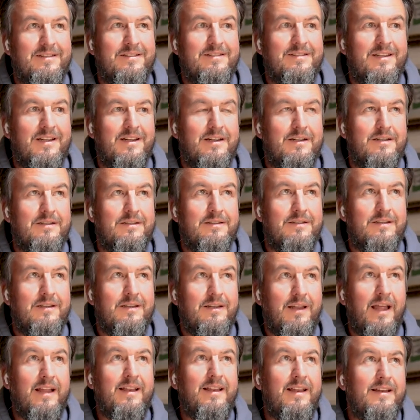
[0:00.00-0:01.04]
Yeah.
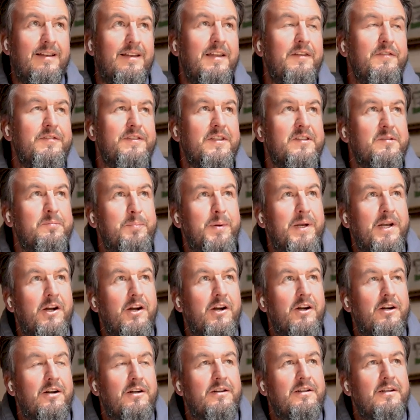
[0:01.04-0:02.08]
It leaves this
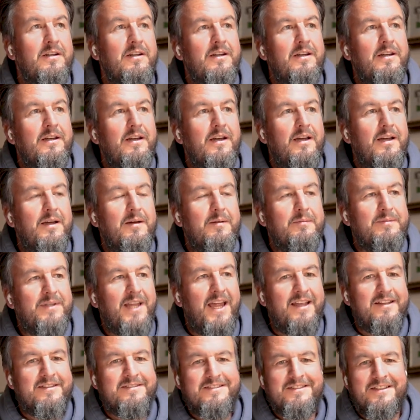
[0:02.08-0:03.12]
bitter
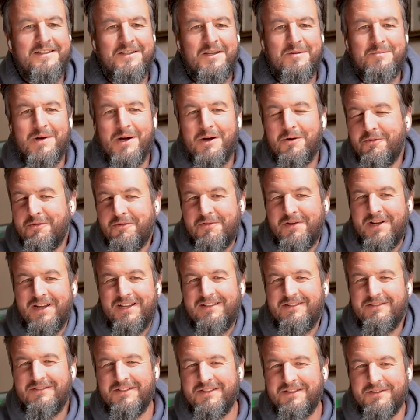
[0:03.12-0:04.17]
taste in your mouth,
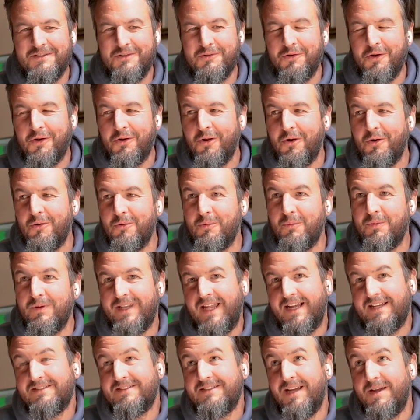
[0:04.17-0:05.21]
right? You don't know
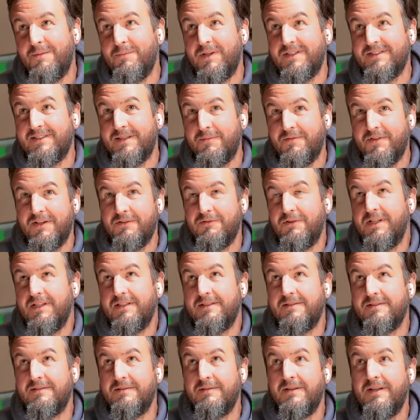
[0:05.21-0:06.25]
next time when something really
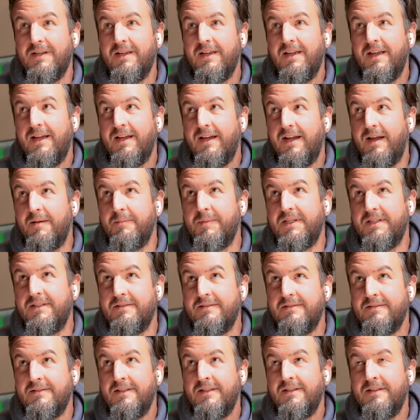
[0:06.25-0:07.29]
is,
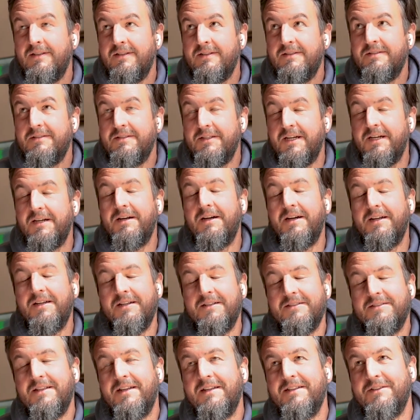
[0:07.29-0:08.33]
yeah,
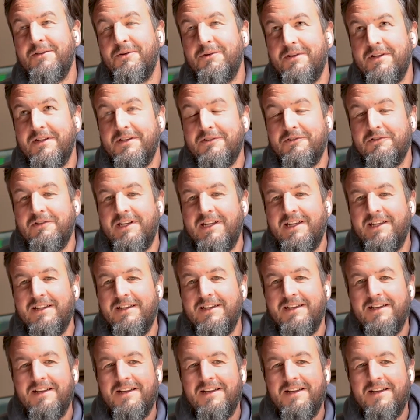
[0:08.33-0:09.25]
I totally agree.